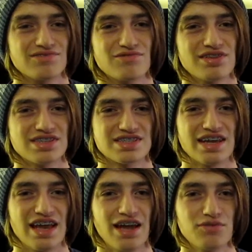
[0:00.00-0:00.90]
really
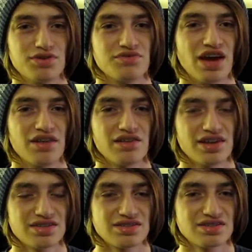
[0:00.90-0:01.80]
stay ahead when you've got
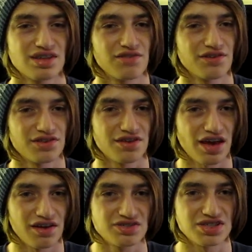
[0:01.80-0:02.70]
like stuff like the
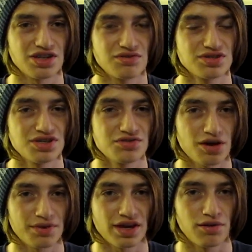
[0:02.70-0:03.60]
Galaxy Note 2
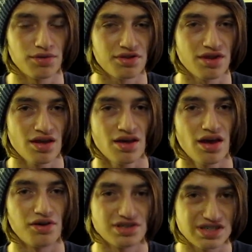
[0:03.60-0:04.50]
coming out with
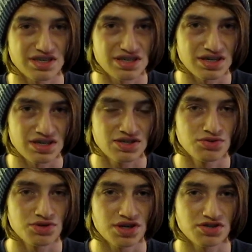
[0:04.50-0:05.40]
LTE, 2
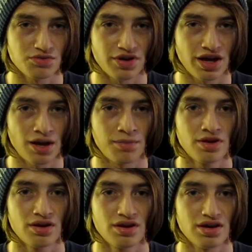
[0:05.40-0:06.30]
gigs of RAM,
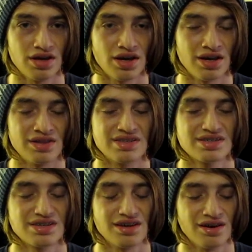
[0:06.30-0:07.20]
and
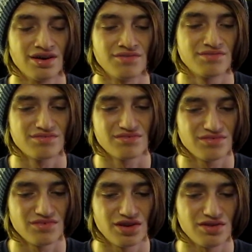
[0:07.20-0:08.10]

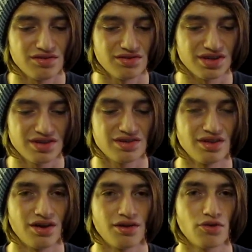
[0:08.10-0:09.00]
like
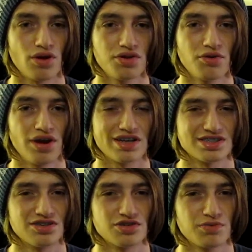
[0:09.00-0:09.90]
the quad-core
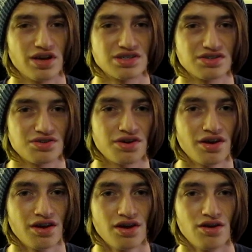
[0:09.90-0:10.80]
Exynos processor,
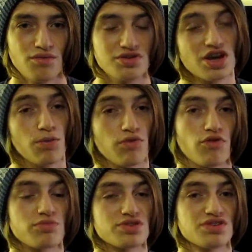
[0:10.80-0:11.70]
which
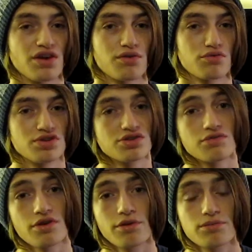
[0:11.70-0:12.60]
outperforms the Tegra 3 so
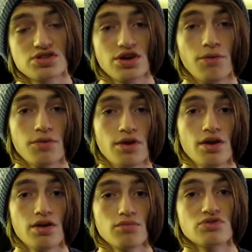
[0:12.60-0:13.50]
far. So
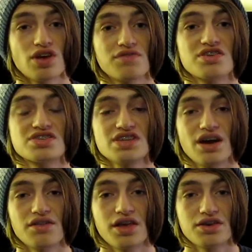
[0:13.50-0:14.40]
we'll have to see
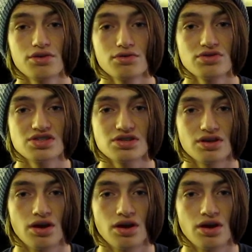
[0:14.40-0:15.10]
how that goes.